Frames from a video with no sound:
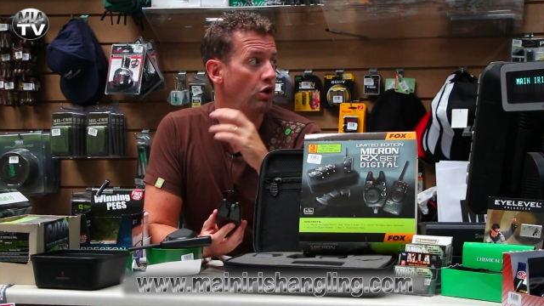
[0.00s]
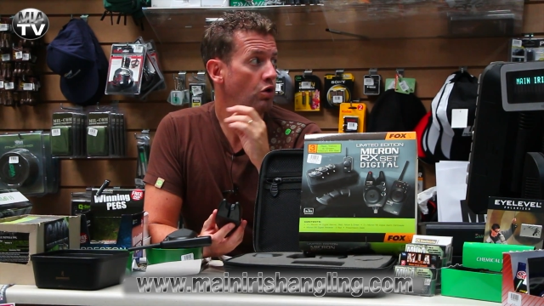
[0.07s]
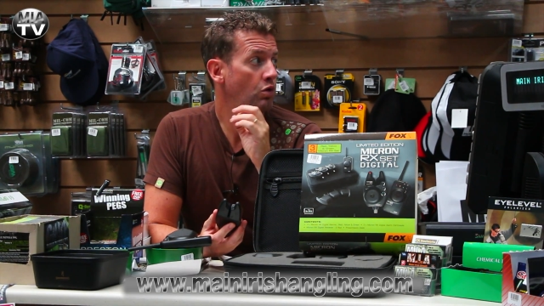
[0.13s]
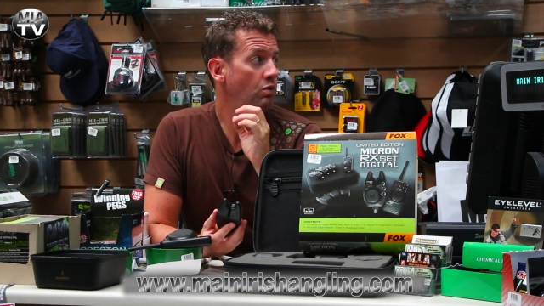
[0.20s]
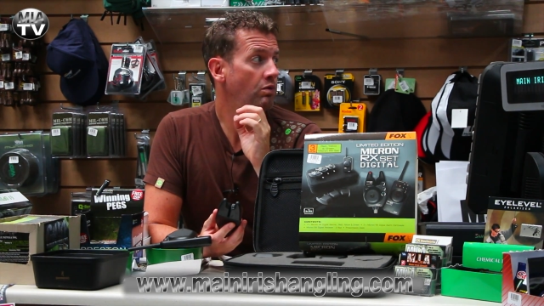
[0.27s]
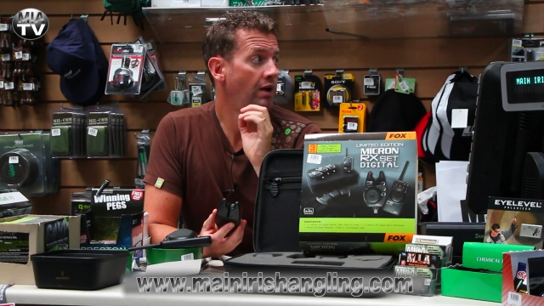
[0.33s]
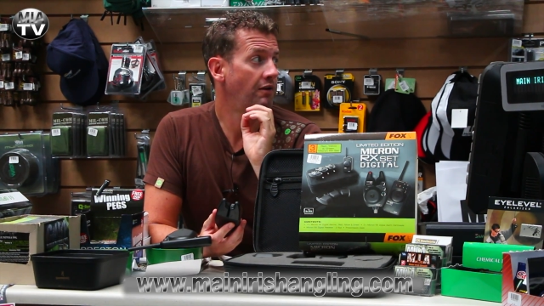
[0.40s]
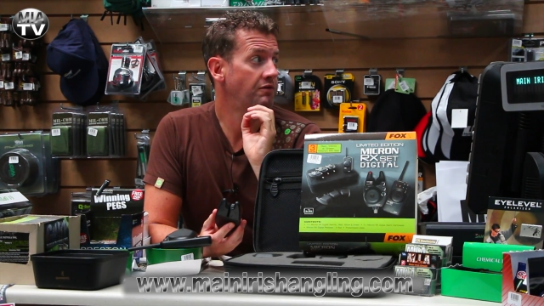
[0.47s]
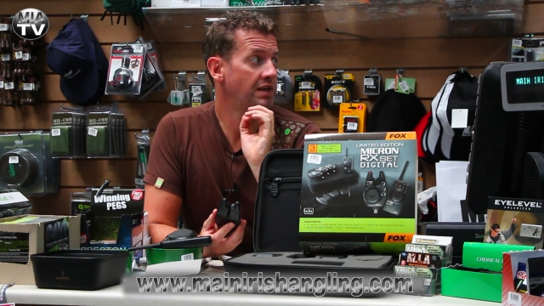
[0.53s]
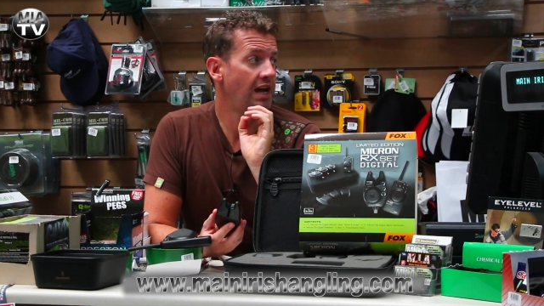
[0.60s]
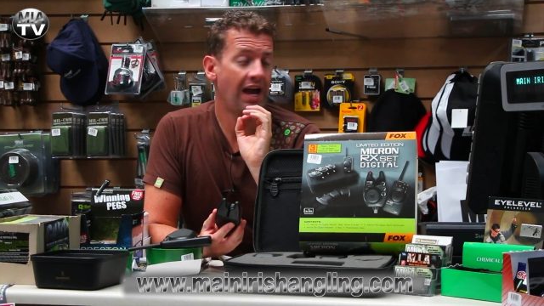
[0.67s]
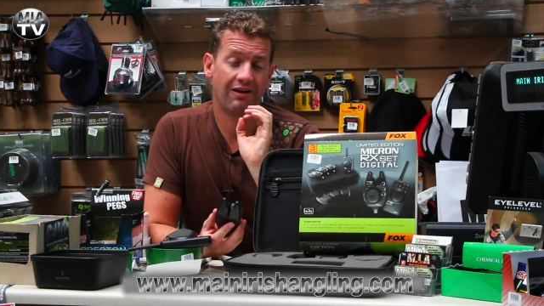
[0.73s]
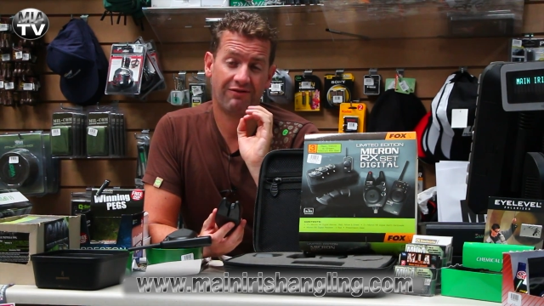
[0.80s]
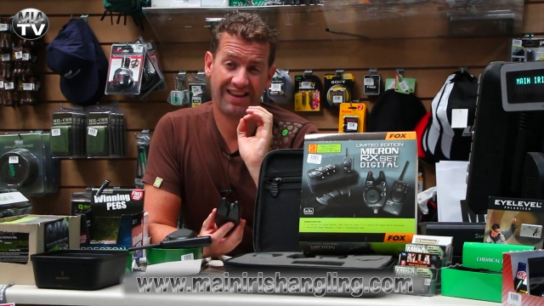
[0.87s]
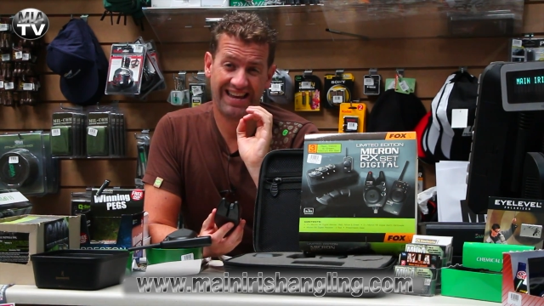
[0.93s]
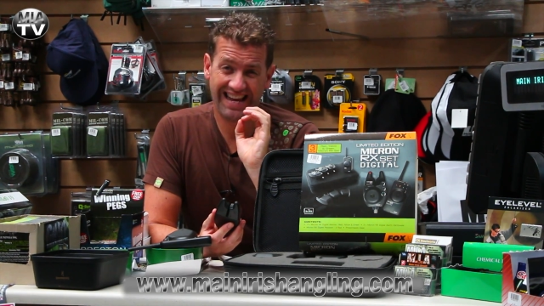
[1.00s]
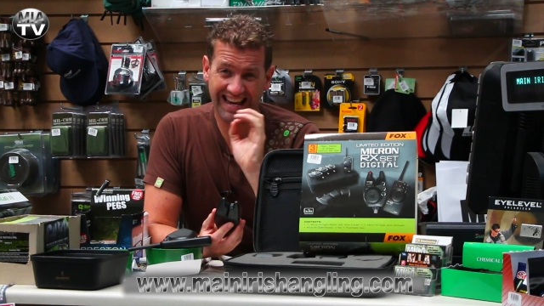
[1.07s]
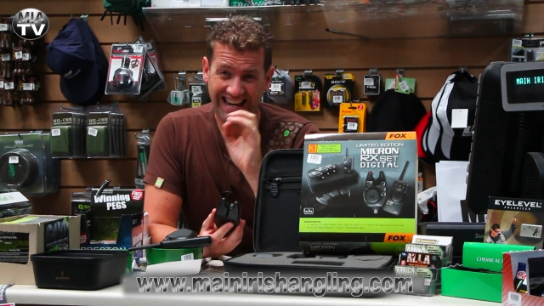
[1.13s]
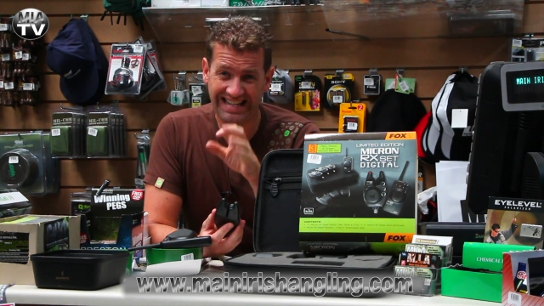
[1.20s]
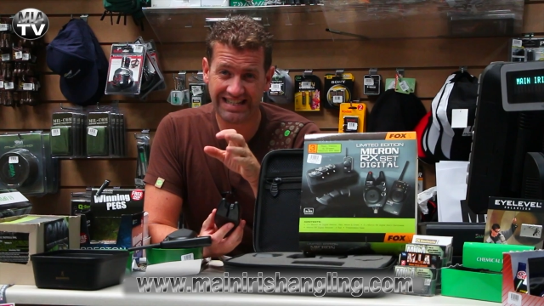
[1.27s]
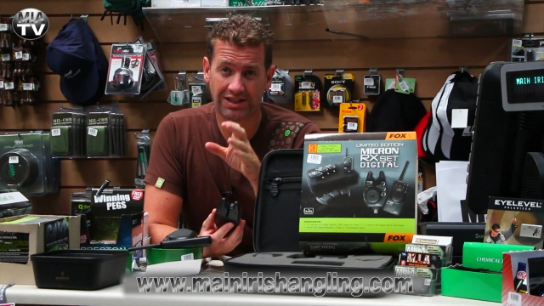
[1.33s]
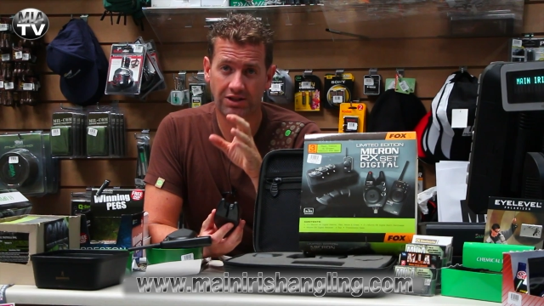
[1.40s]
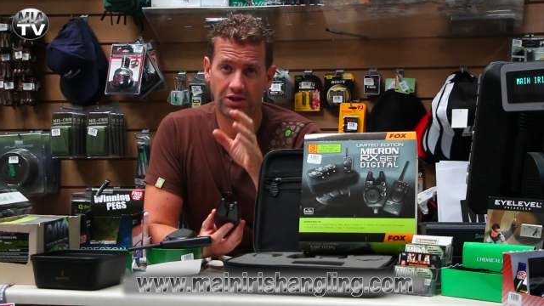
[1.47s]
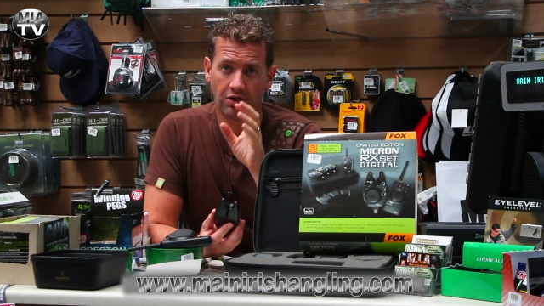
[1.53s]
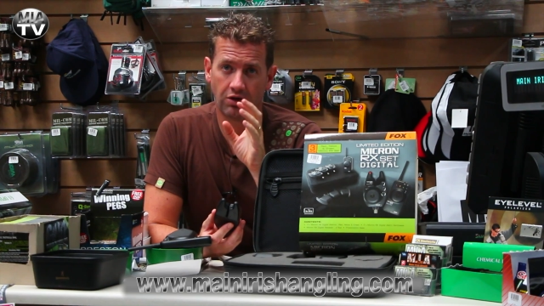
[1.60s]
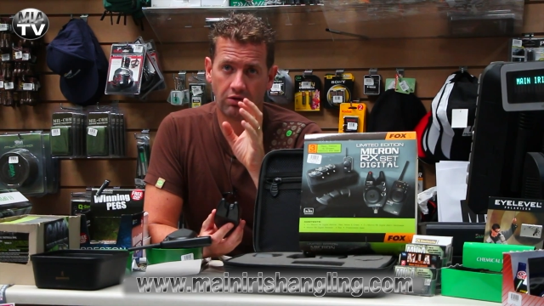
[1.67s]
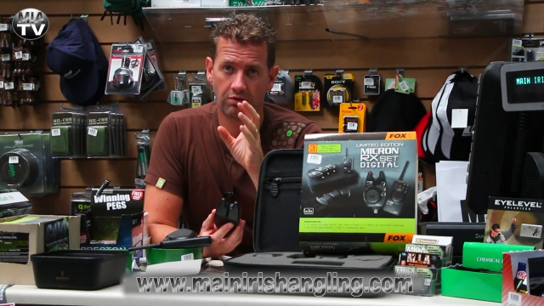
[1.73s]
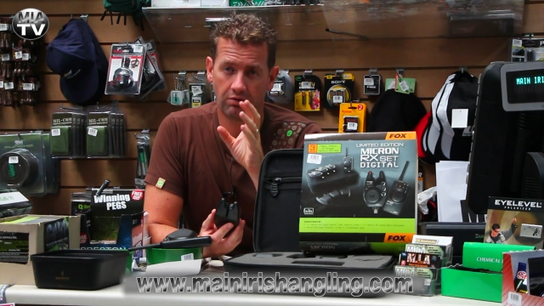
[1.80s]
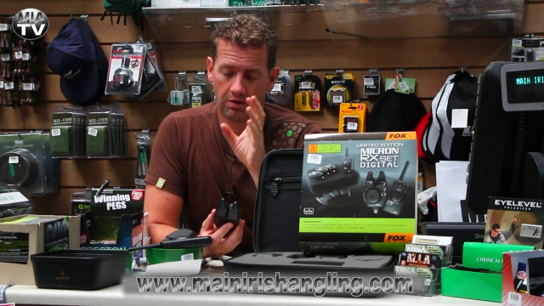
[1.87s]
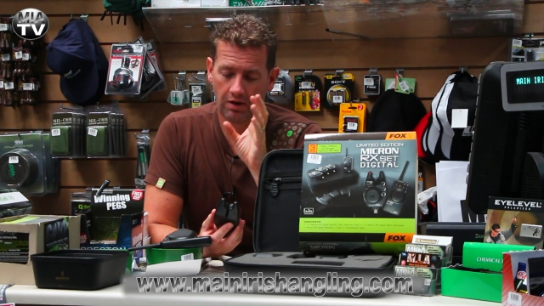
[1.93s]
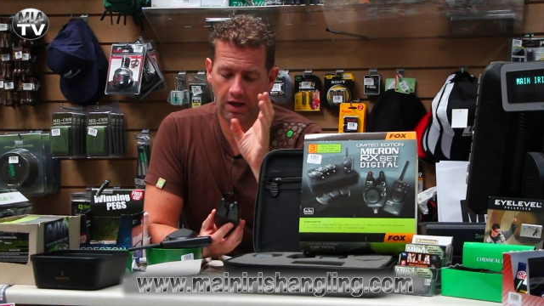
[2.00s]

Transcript: you have to have instant